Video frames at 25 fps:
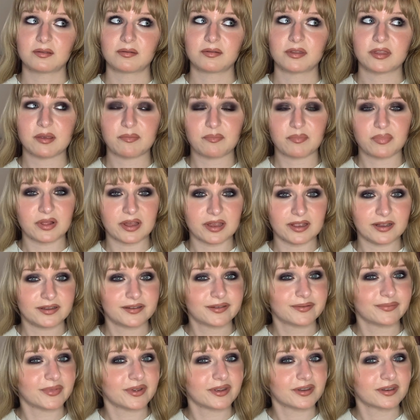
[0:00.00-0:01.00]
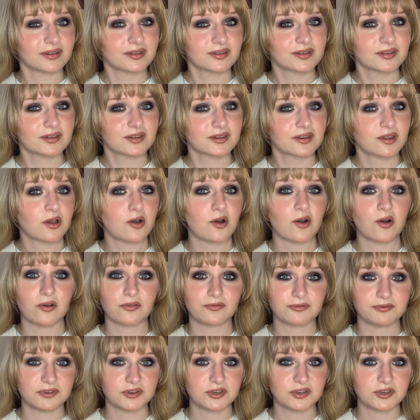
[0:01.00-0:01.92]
the placement of the